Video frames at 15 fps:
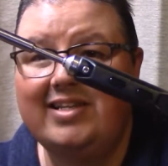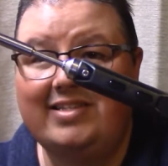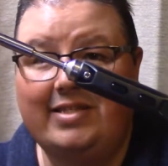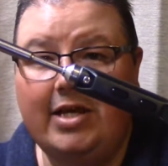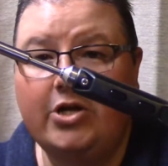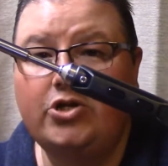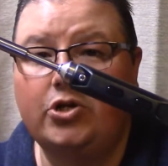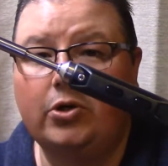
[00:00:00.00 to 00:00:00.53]

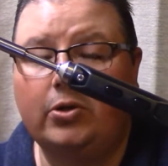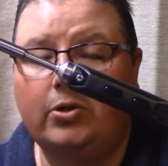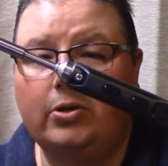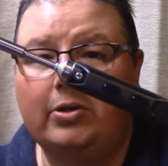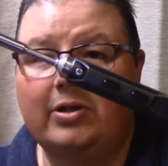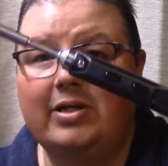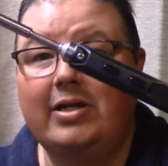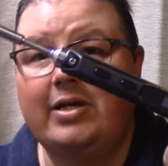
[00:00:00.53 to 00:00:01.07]

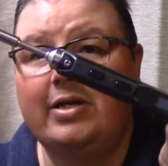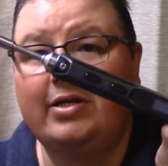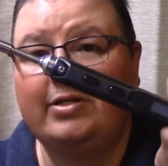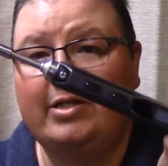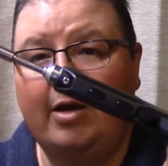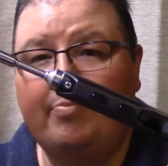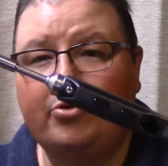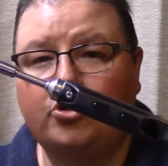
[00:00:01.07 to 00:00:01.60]
digital
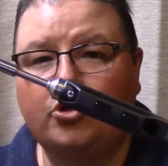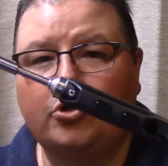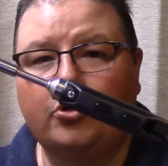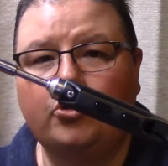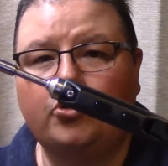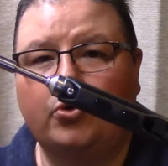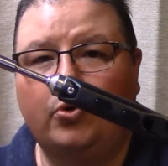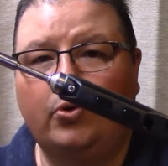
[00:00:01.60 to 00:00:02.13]
temperature
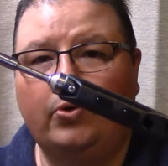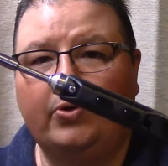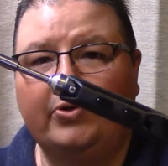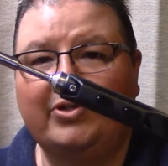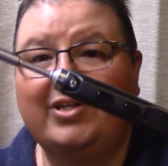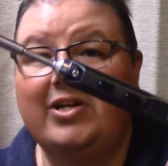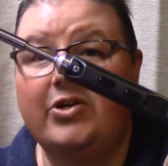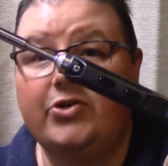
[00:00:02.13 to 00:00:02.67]

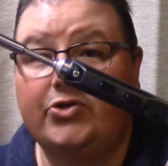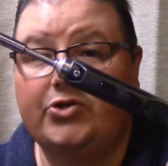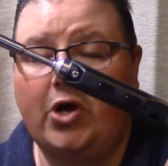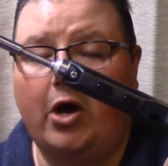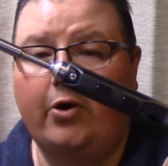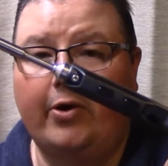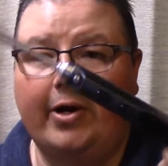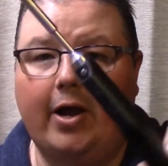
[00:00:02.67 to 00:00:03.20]
controlled
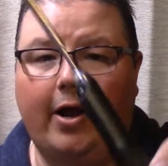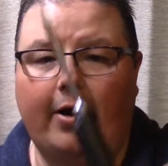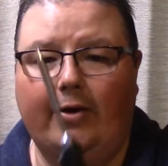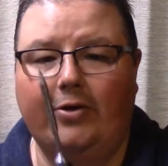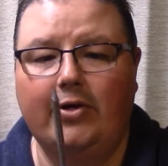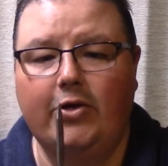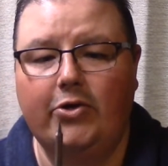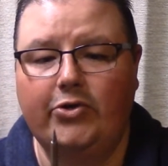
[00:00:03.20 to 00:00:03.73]
soldering iron.
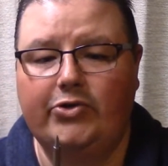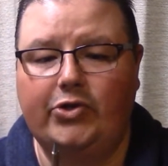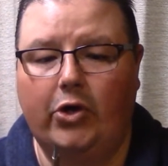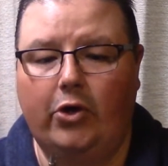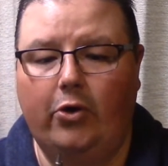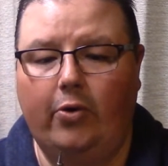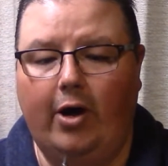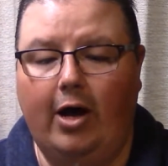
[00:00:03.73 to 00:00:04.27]

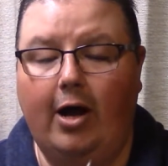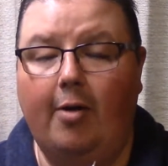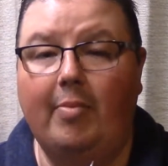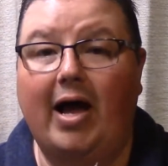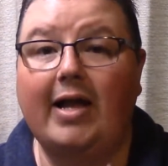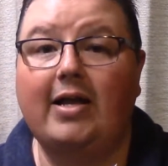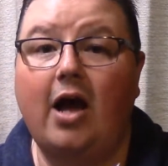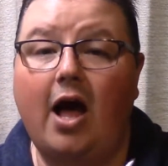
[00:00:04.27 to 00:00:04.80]
So
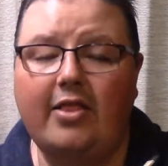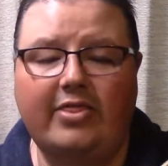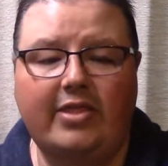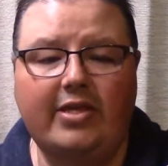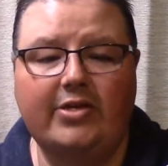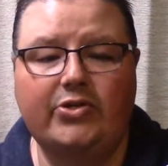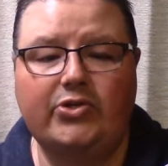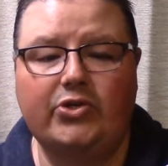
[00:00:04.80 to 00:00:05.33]
I got
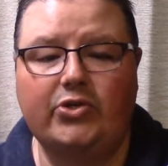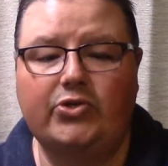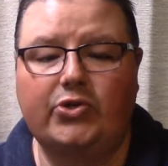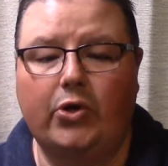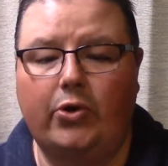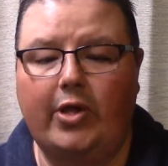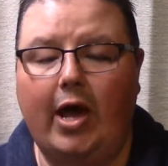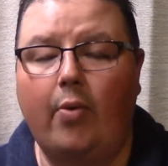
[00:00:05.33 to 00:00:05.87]
this
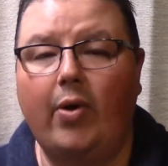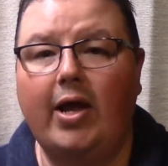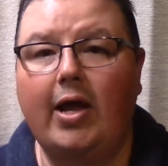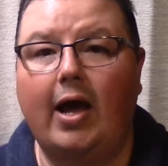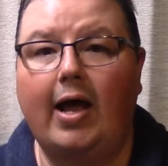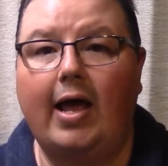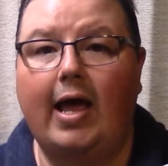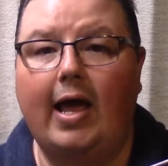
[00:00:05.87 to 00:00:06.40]
so that way
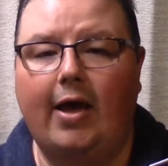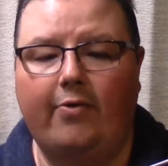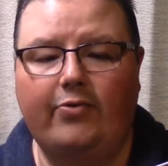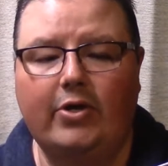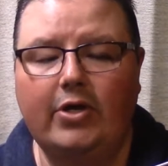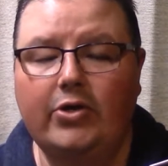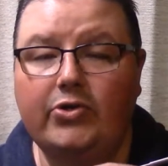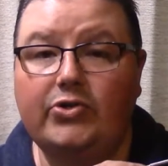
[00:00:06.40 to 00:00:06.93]
I
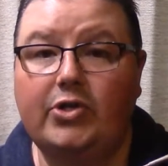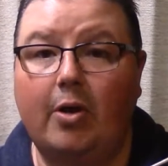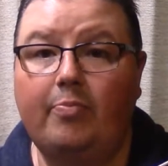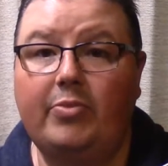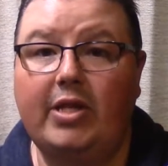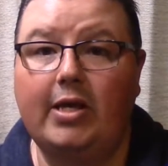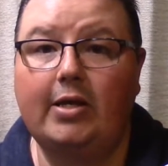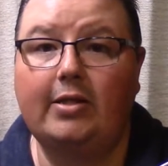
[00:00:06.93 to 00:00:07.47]
have
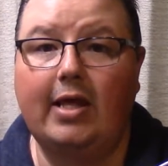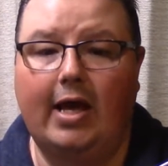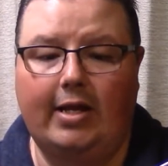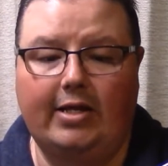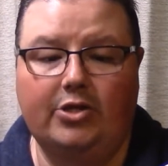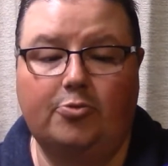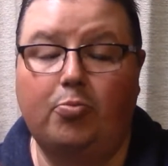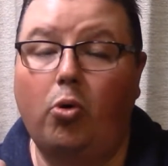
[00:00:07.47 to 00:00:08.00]
something that
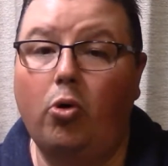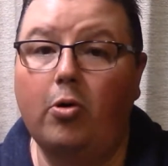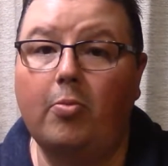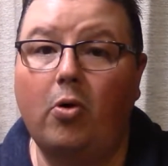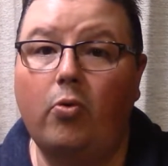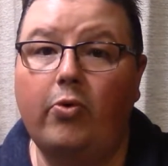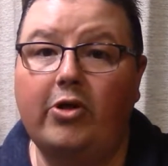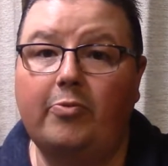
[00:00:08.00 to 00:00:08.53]
is
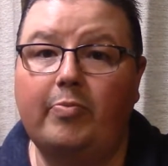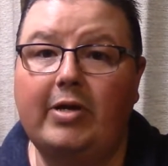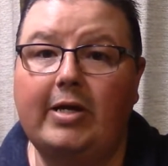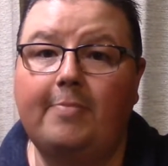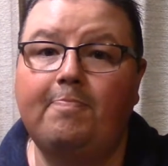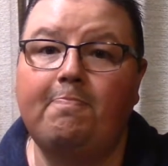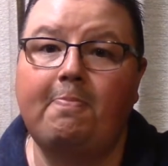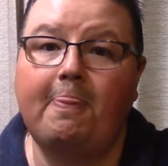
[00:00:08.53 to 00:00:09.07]
portable with me
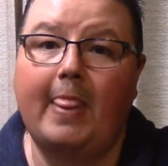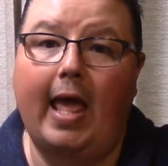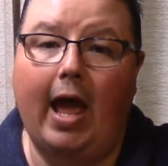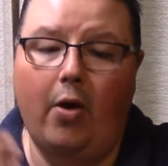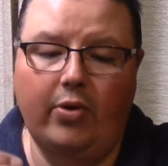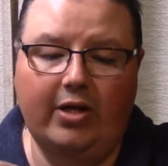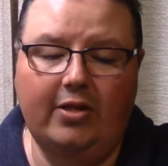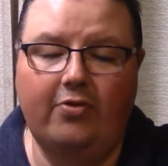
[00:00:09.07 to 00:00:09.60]

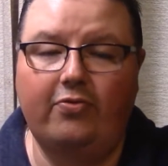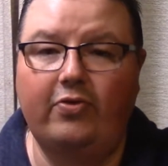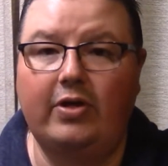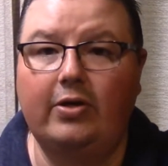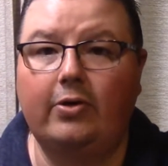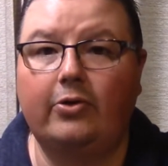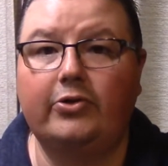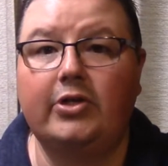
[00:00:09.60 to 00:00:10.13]
out in the
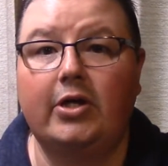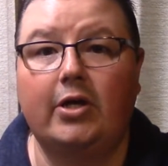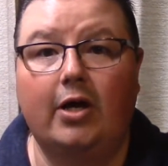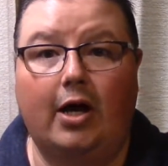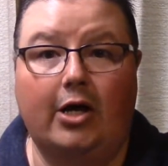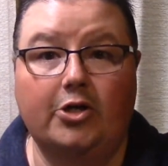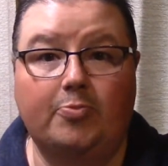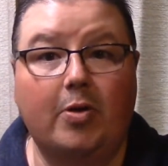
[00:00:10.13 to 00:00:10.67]
field.
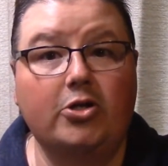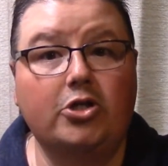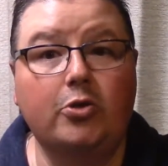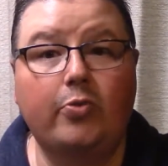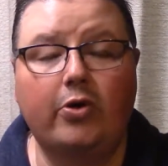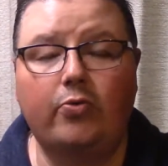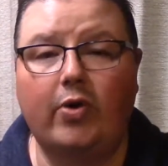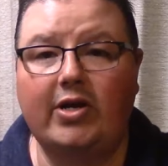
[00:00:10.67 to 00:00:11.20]
Especially
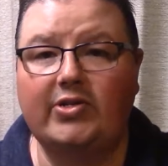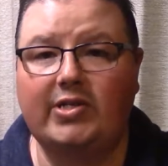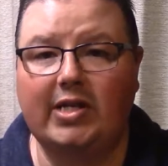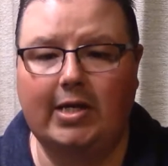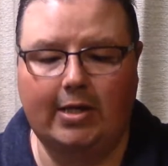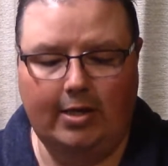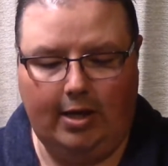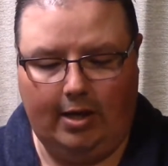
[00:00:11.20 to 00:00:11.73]
when
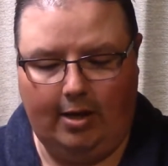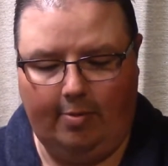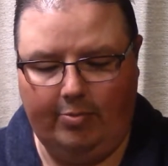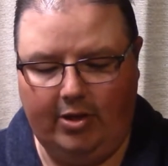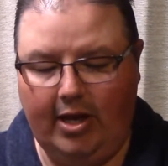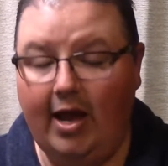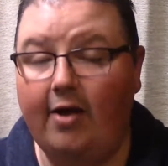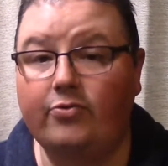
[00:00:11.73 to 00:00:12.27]
racing,
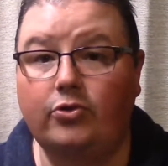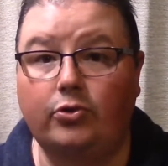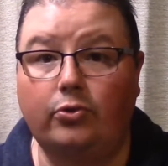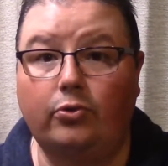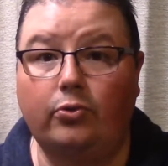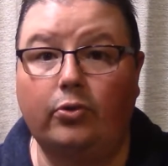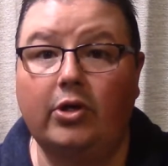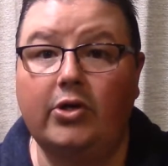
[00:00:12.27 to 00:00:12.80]
you have
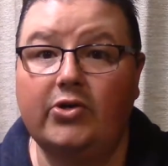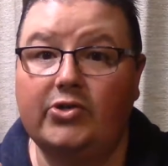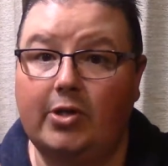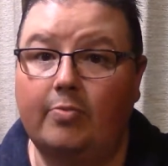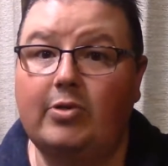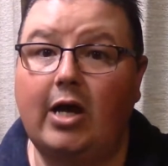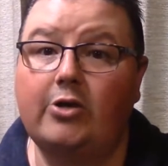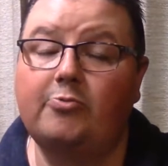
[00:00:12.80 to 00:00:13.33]
to
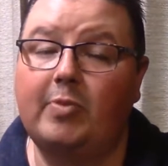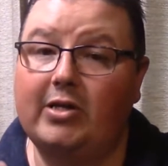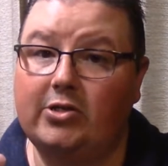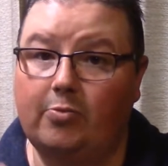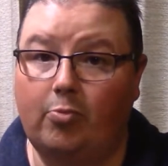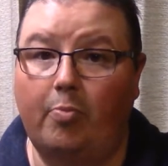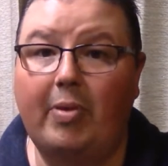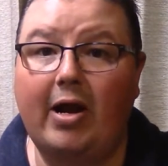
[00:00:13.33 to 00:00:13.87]
sometimes make
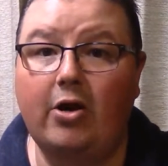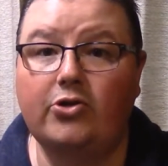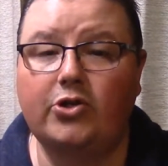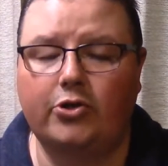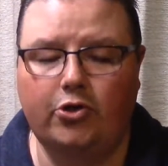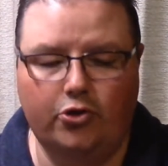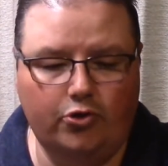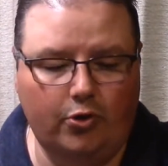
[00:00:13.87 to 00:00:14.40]
some repairs
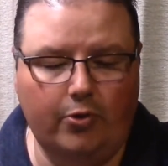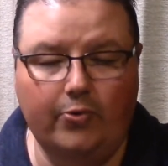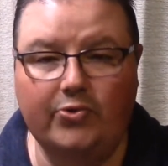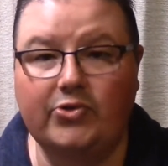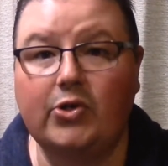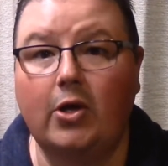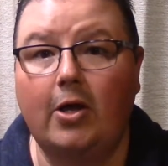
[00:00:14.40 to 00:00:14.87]
on your drones